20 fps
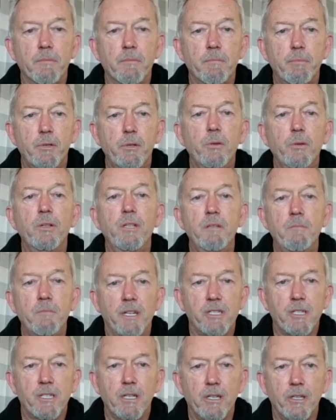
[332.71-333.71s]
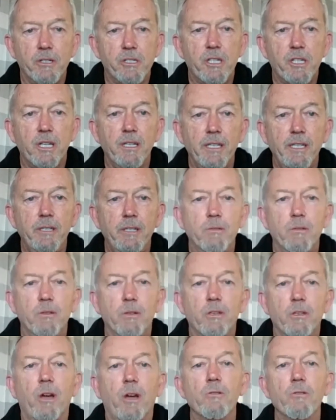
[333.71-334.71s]
purely musculoskeletal or
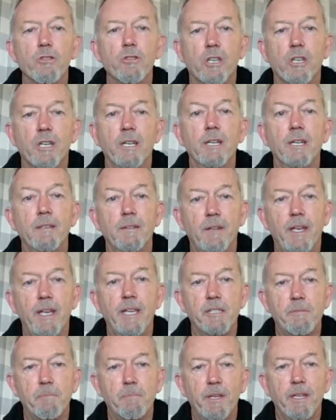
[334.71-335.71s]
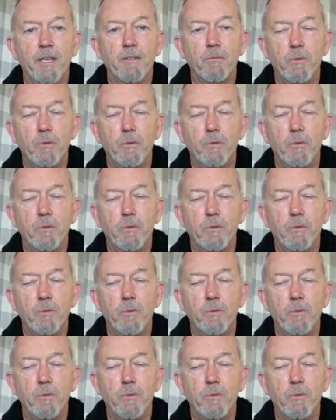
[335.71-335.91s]
coaching aspect,